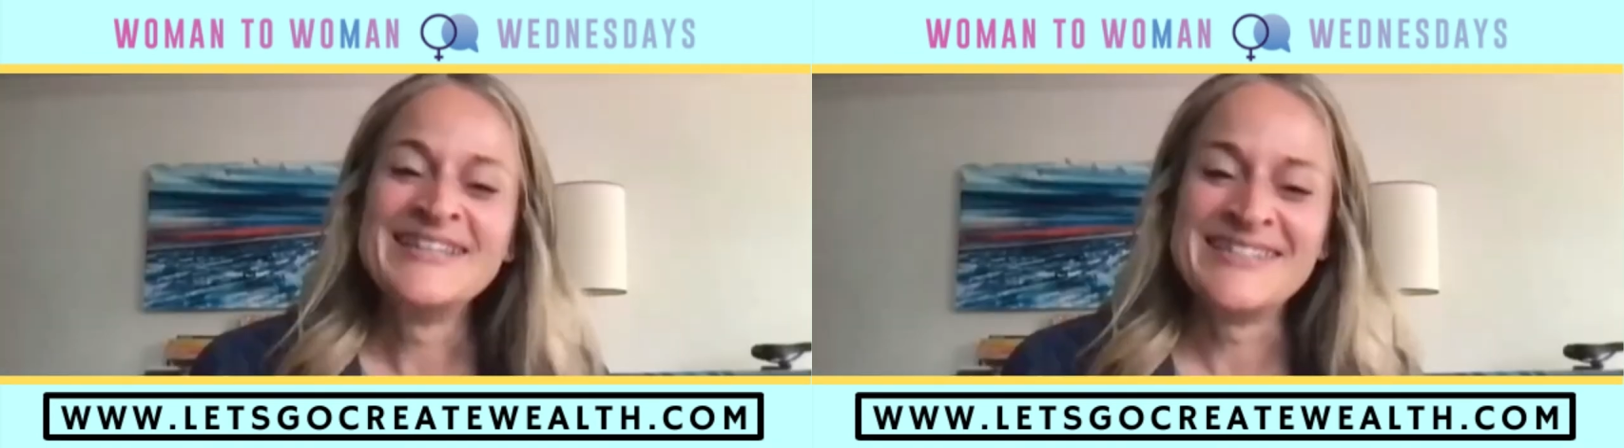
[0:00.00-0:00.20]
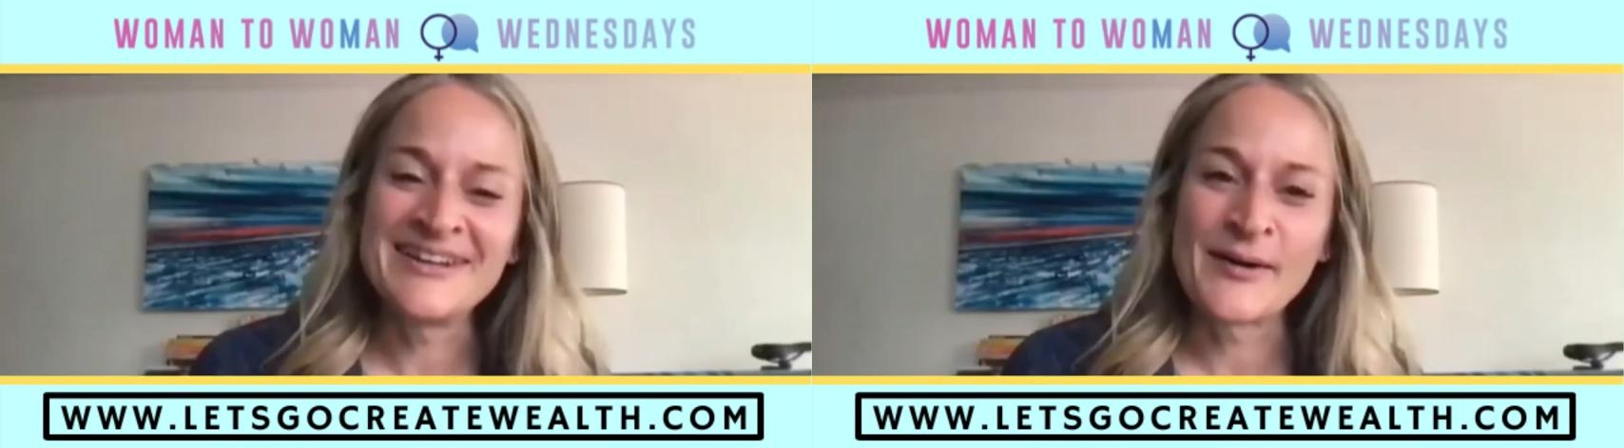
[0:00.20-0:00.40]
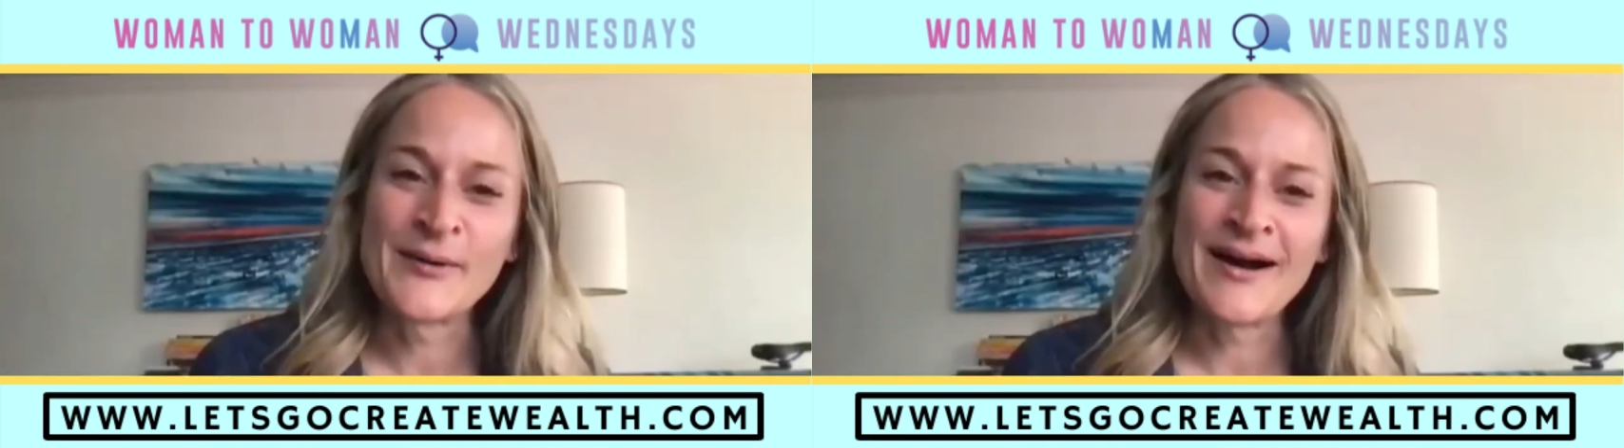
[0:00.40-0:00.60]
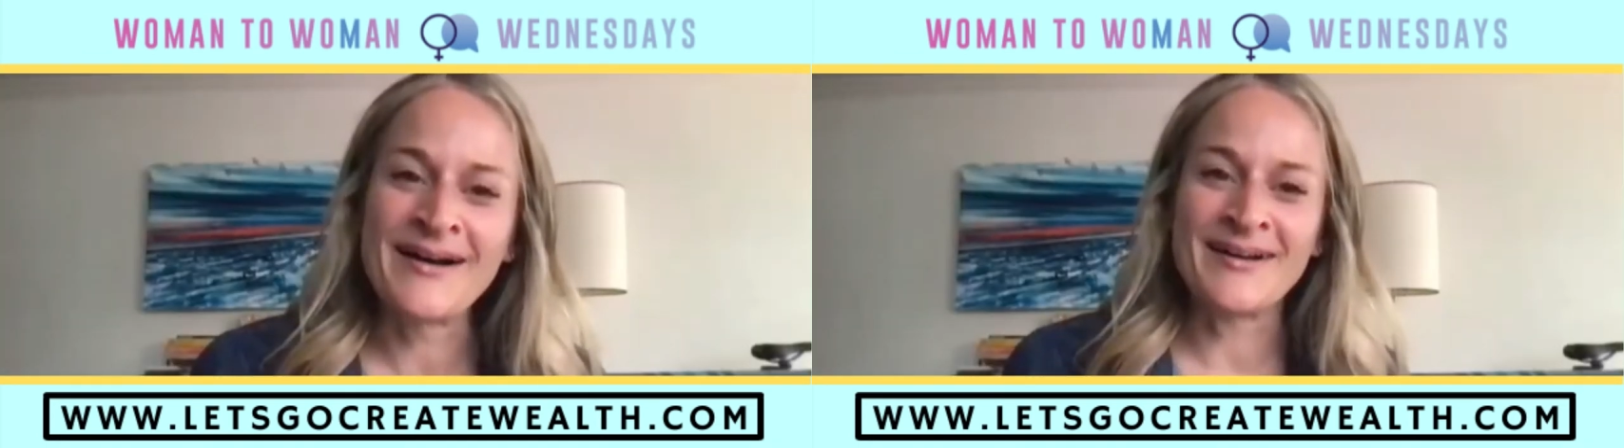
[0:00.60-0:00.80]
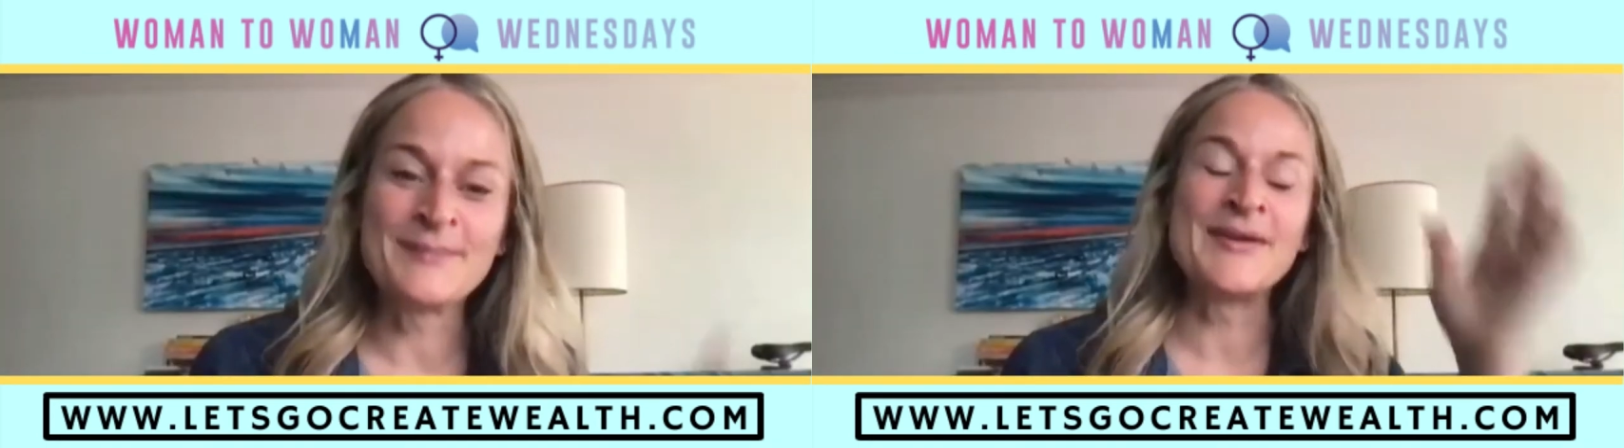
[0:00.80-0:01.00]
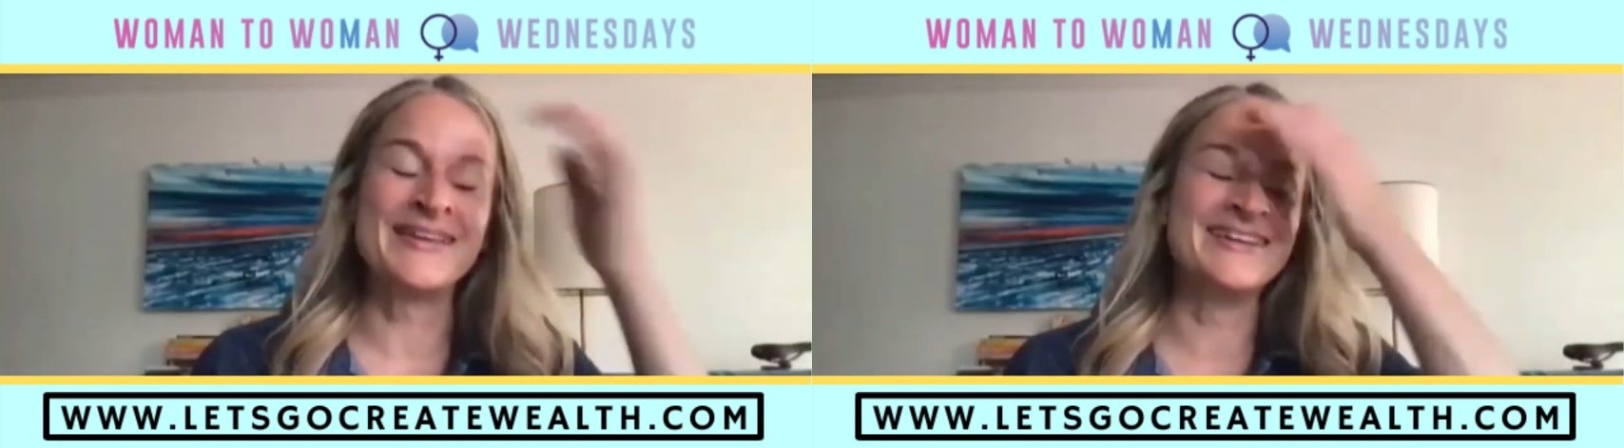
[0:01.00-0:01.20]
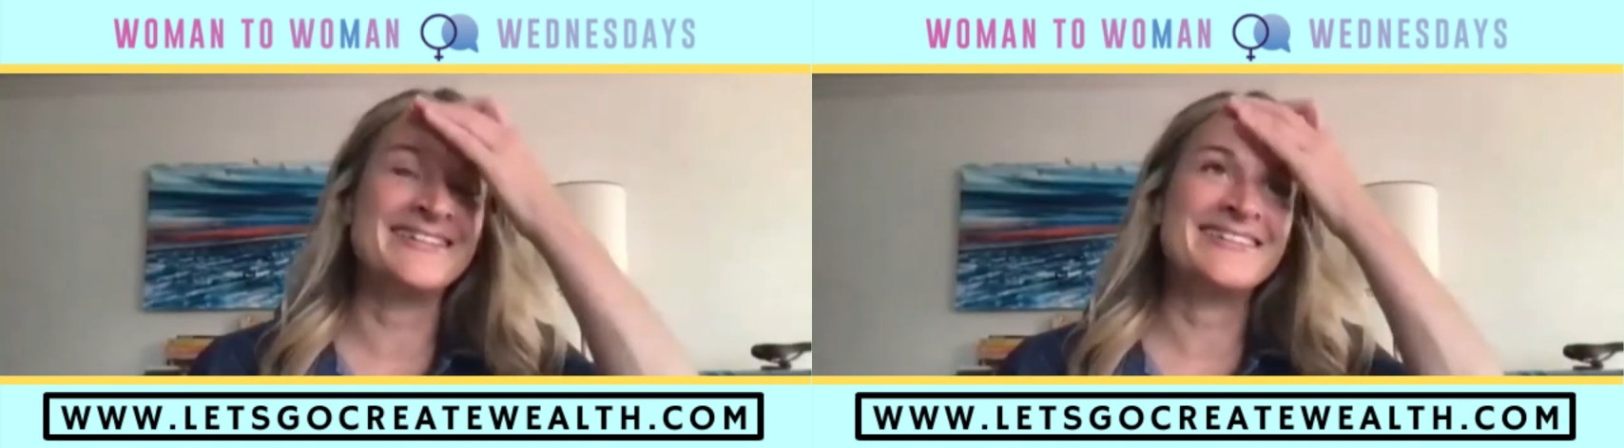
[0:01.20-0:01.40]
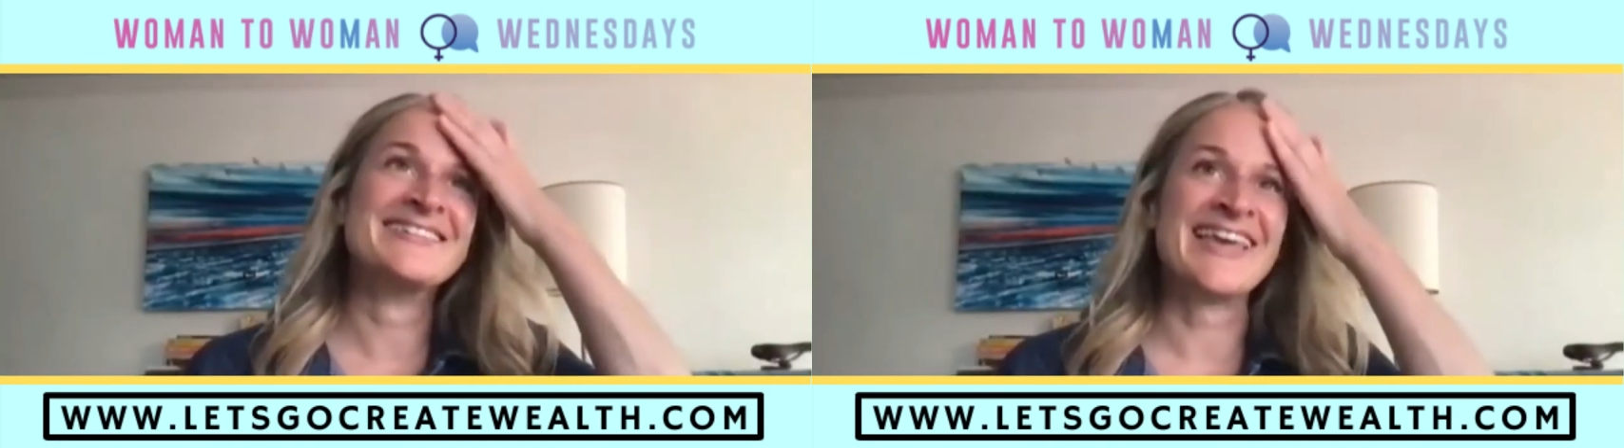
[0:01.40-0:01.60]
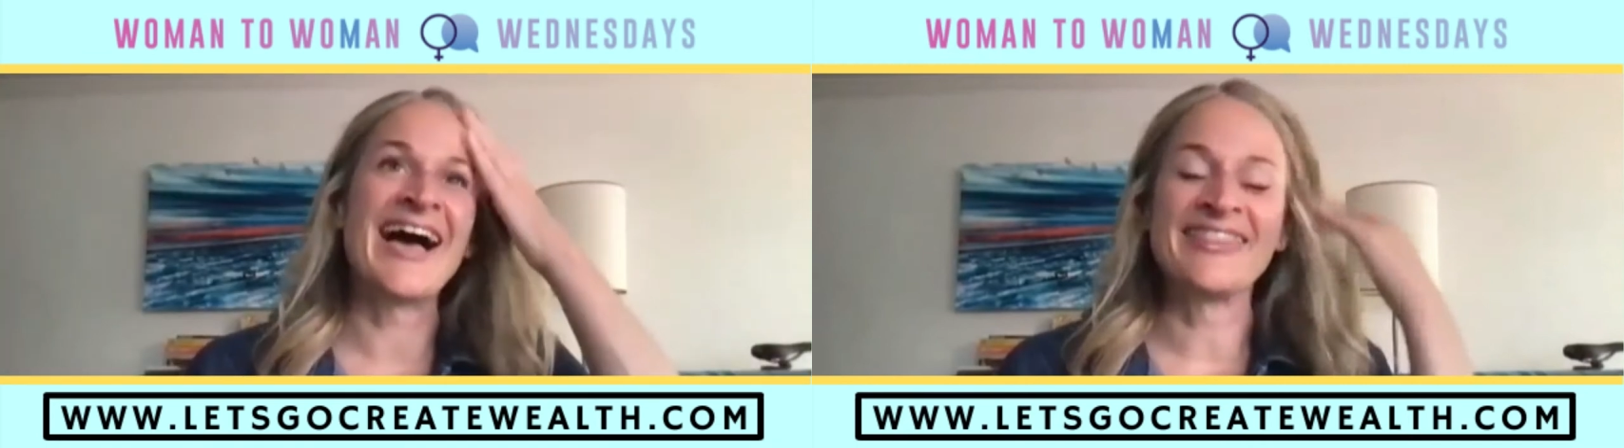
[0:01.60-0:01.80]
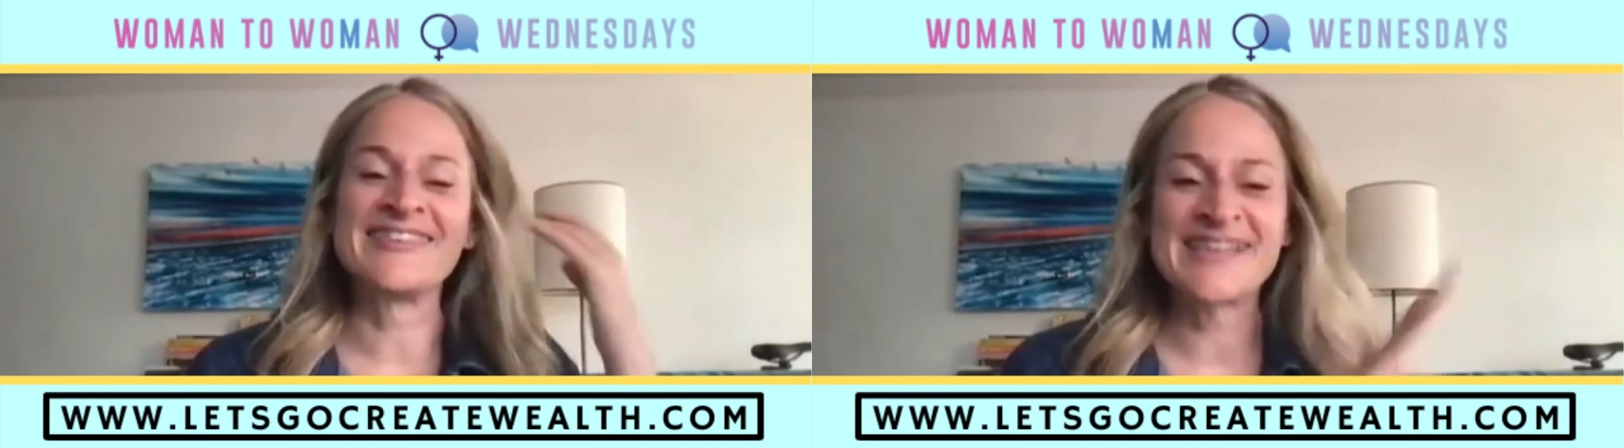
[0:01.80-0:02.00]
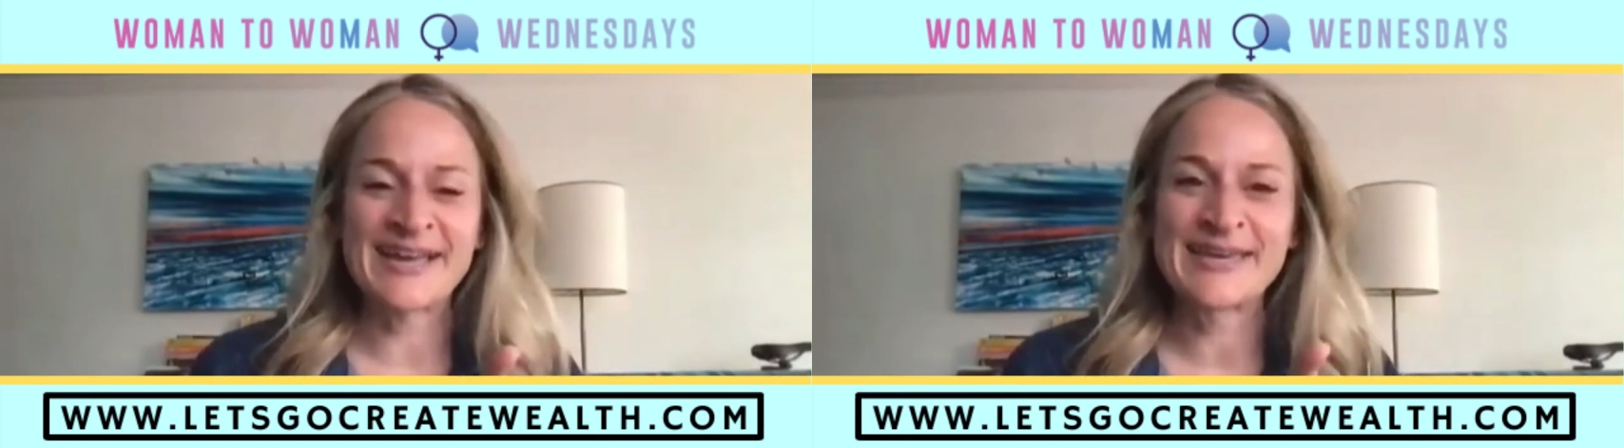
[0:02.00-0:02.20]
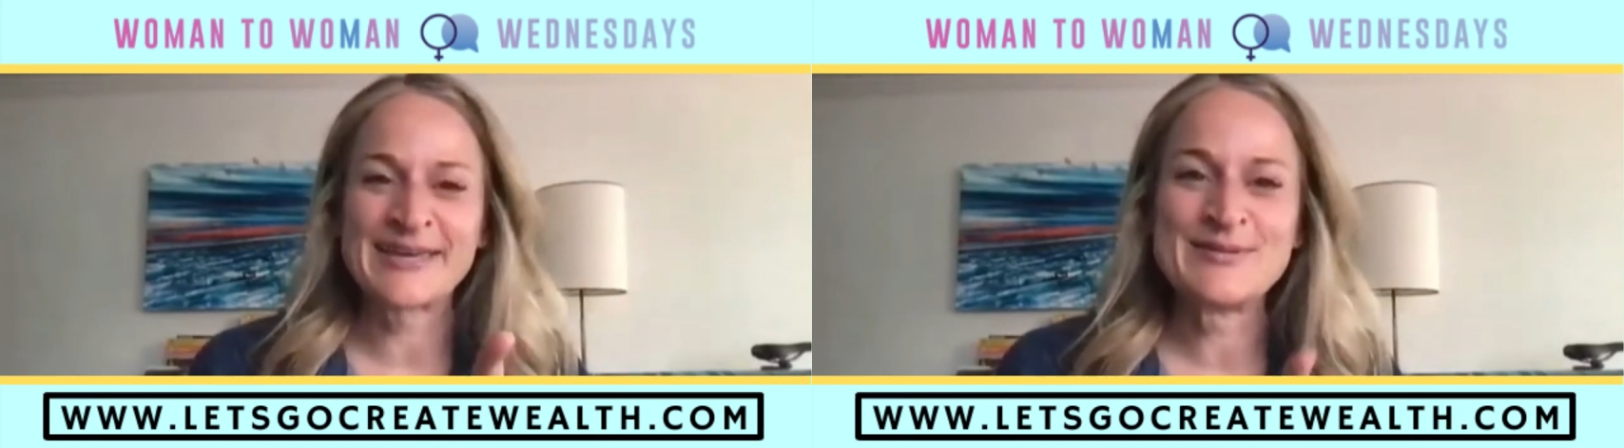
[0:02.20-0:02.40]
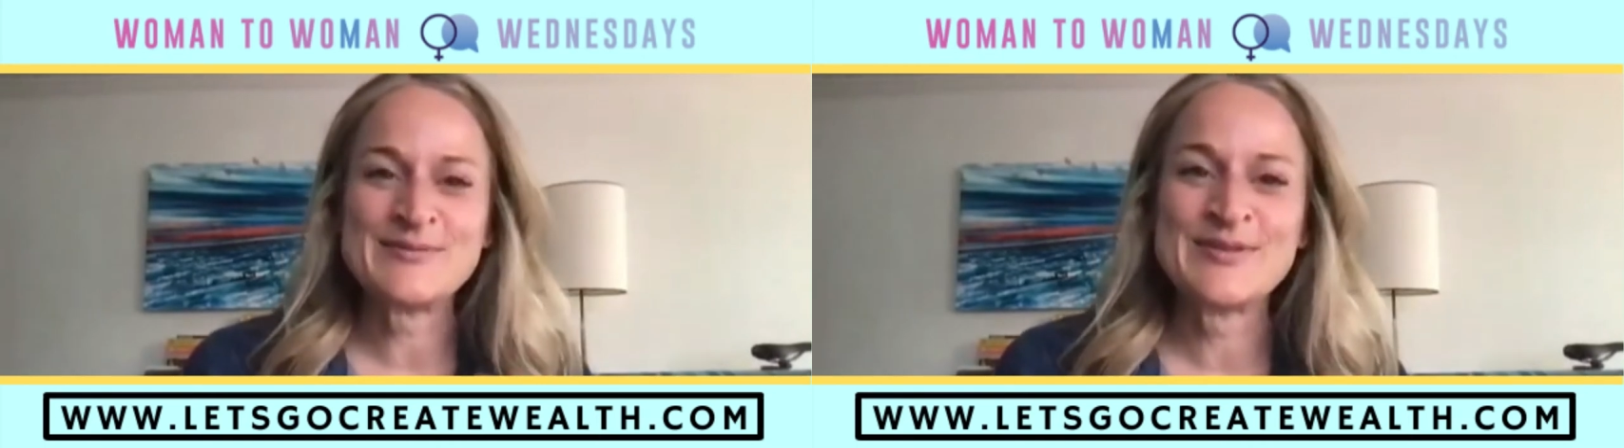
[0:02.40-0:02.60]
Ditto. Yeah, the second,